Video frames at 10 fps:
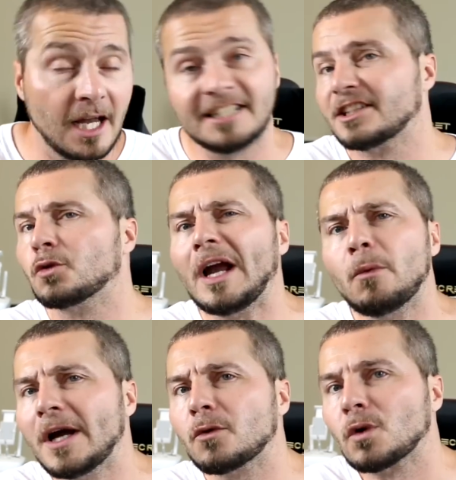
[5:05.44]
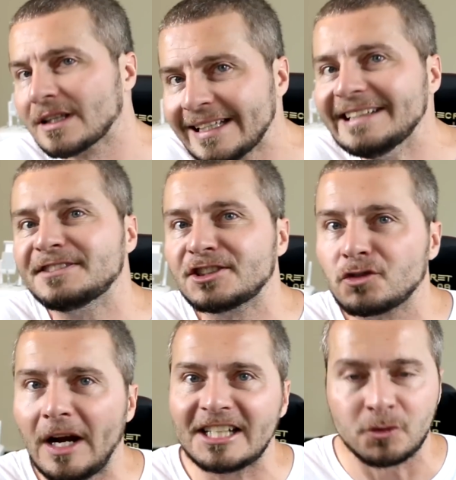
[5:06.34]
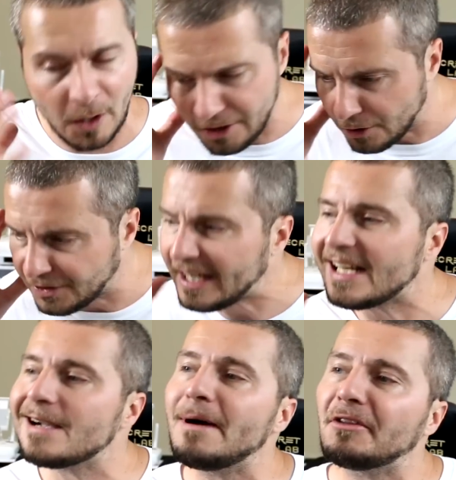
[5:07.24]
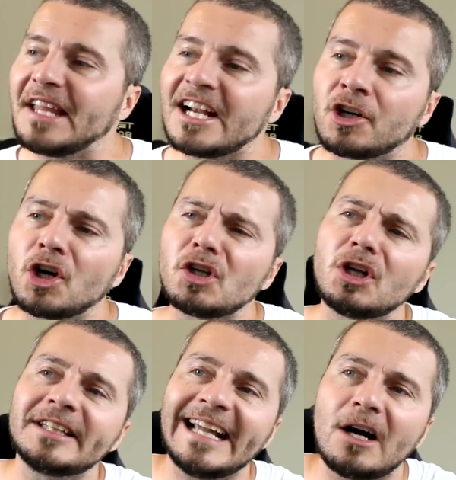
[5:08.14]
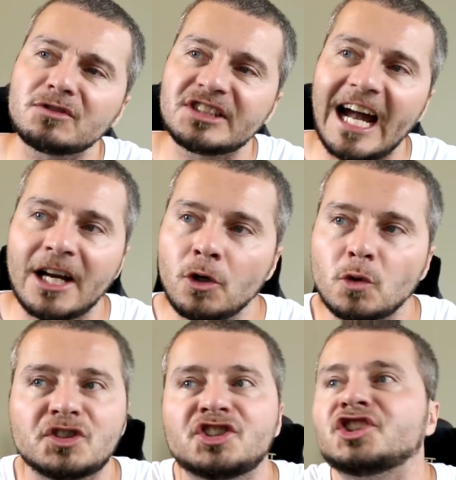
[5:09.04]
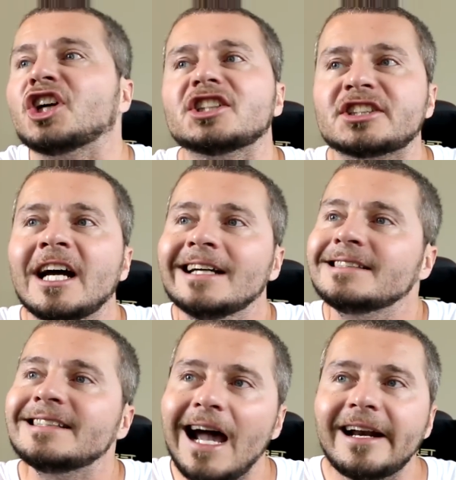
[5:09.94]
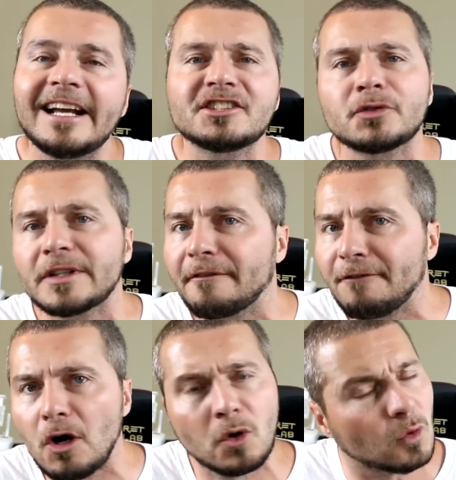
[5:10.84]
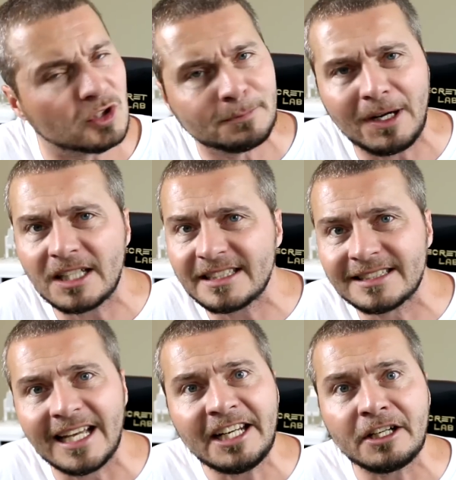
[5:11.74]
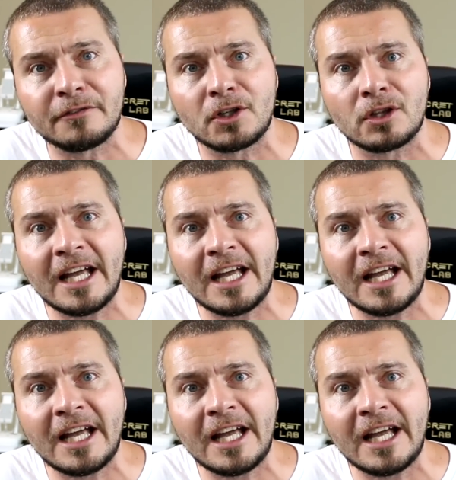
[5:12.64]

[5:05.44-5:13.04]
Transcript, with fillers: It's a great way to relieve stress, whether you're thinking about that girl on the outside who's just not answering the phone or responding to any of your